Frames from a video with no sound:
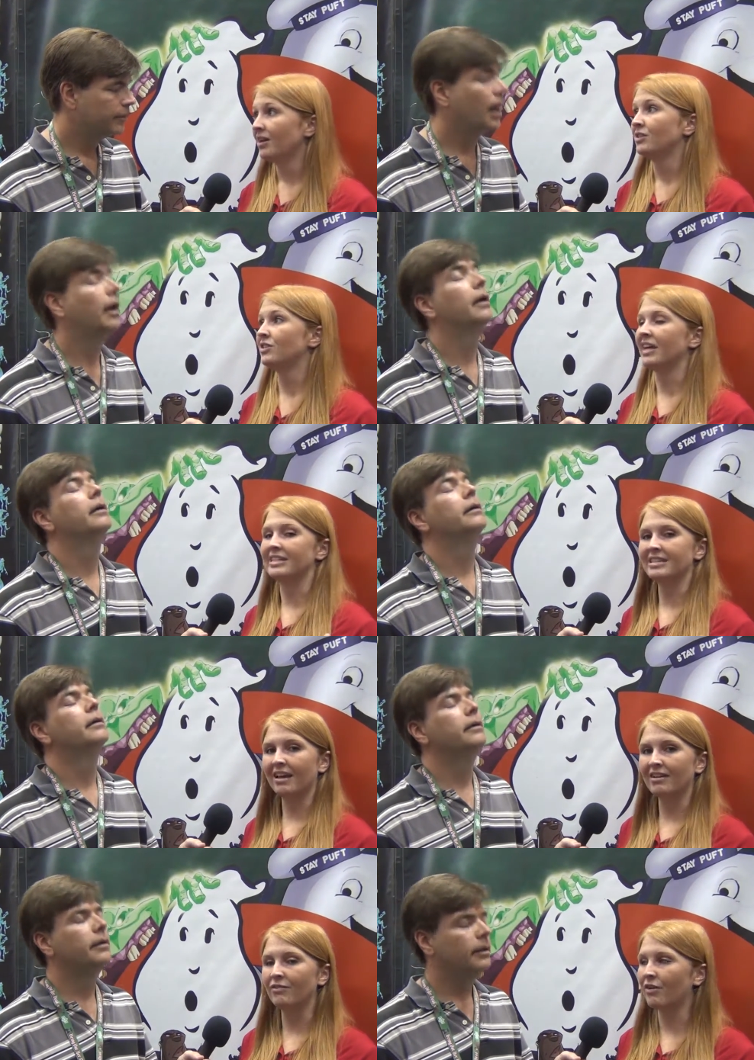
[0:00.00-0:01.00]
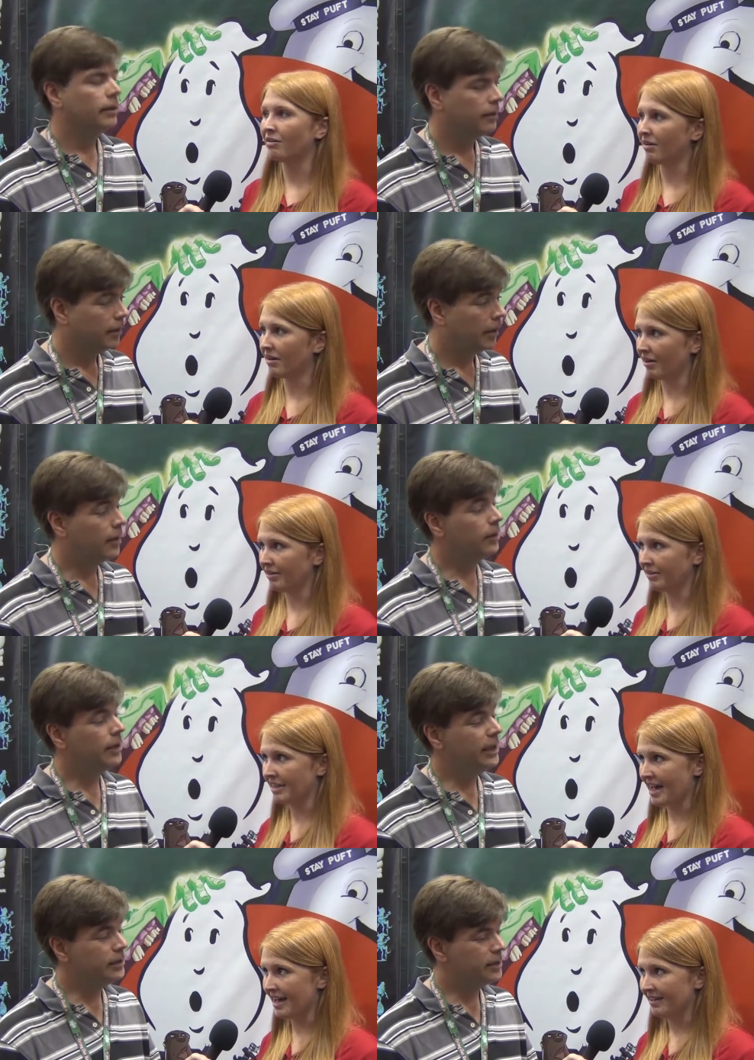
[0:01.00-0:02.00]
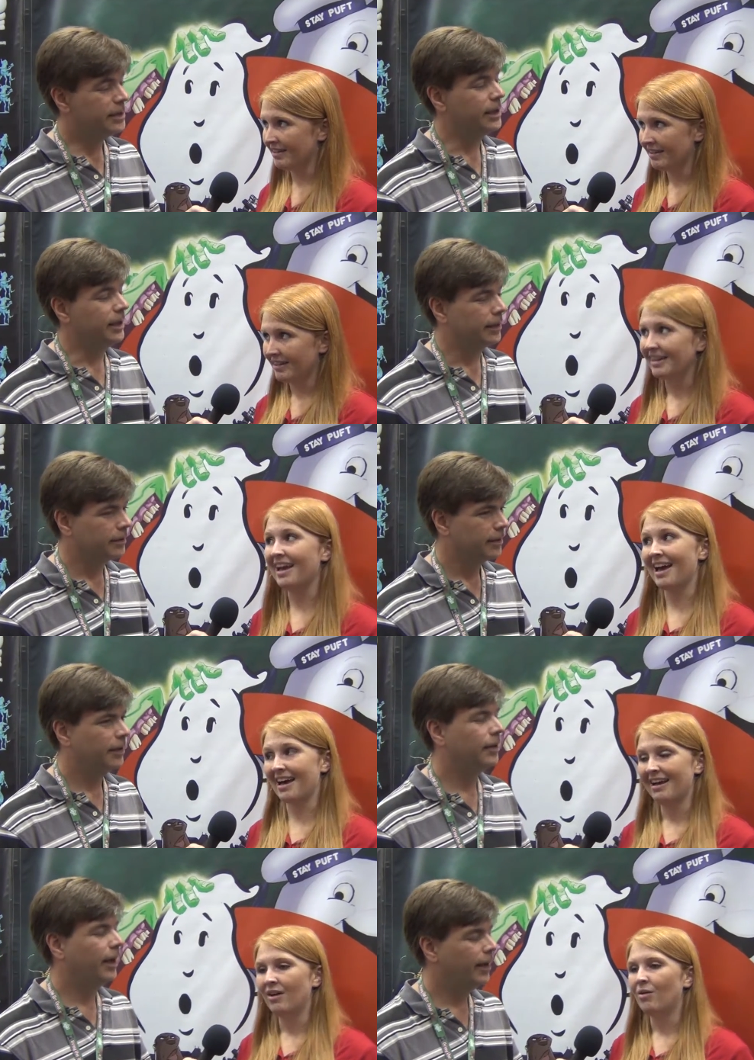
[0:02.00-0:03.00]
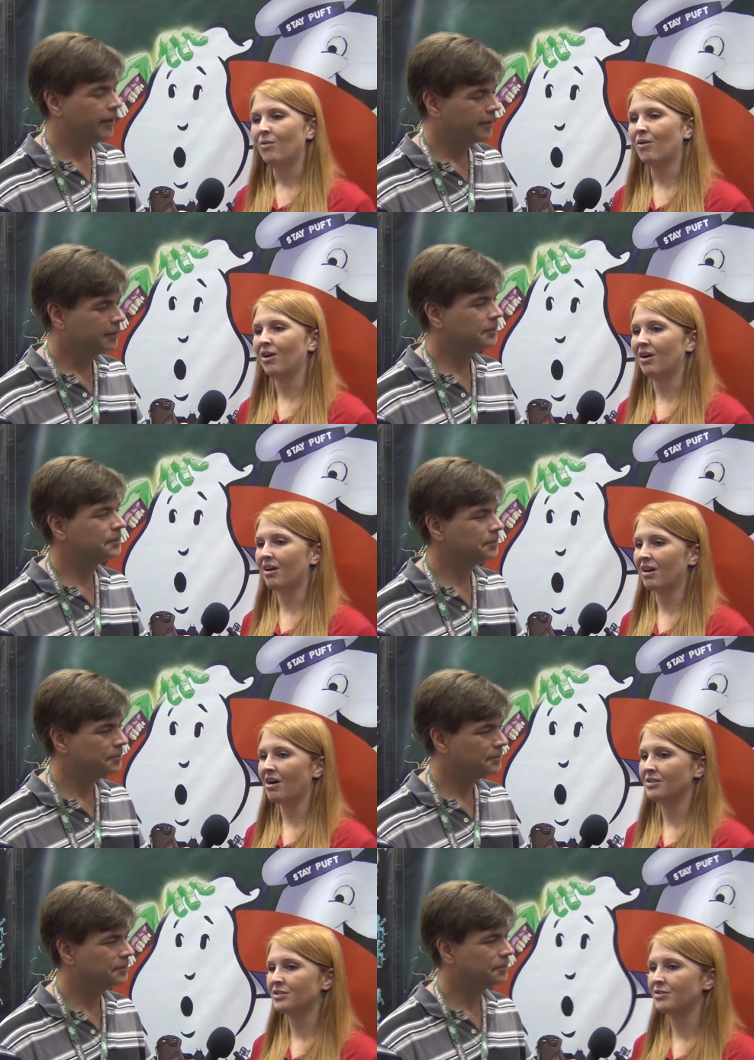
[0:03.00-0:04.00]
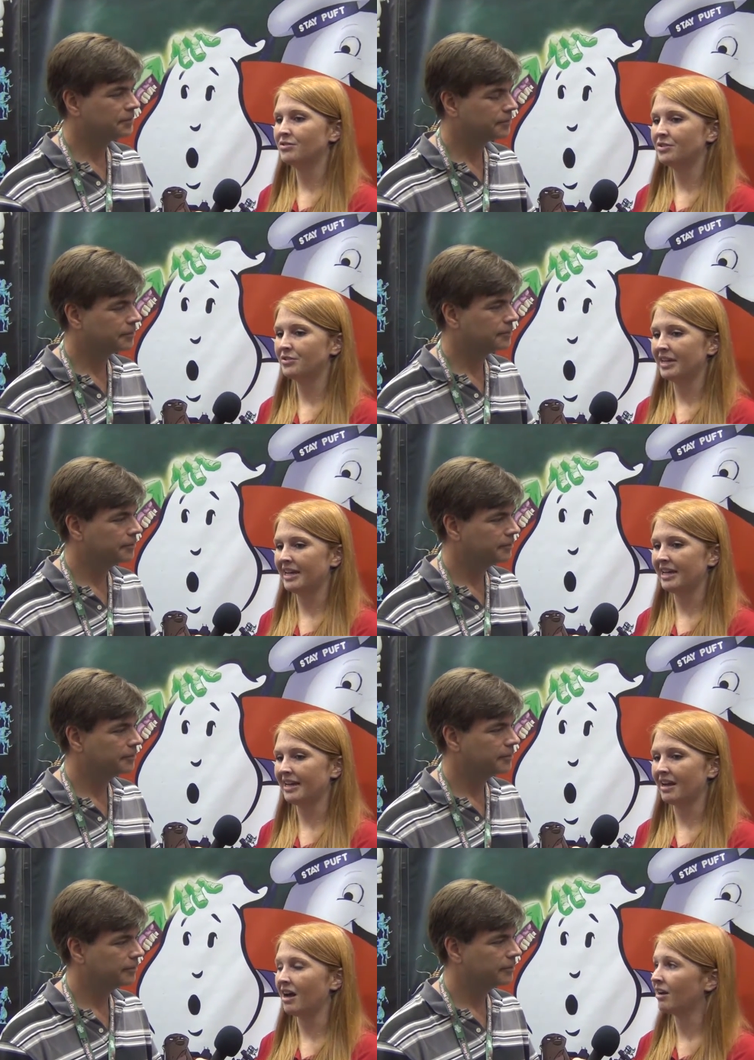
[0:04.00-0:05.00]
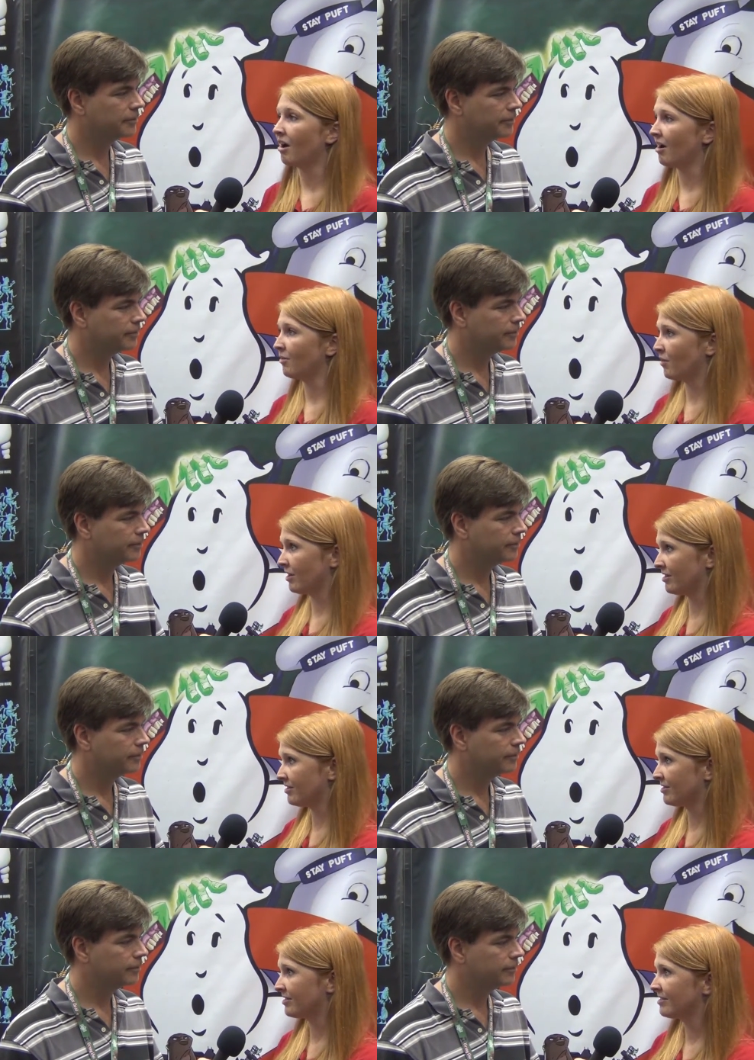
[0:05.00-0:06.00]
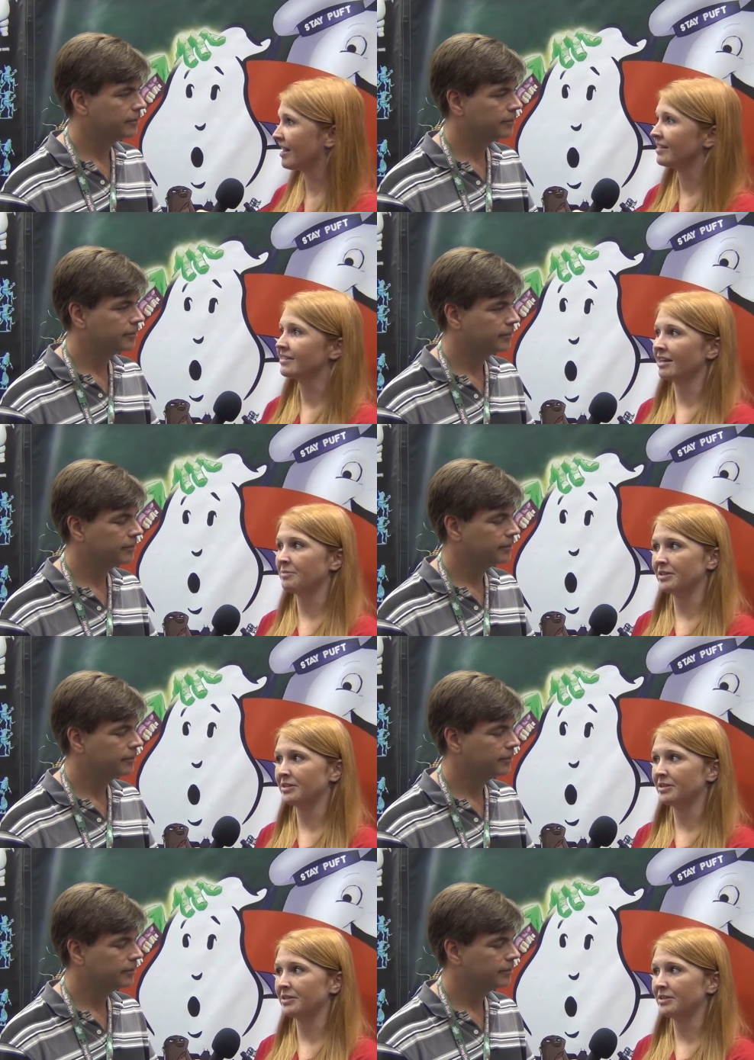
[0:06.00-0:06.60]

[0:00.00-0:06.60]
Speaker 1: So that's kind of where we're going oh, with that. Yeah. Okay. We're also doing a Card Wars that is going to be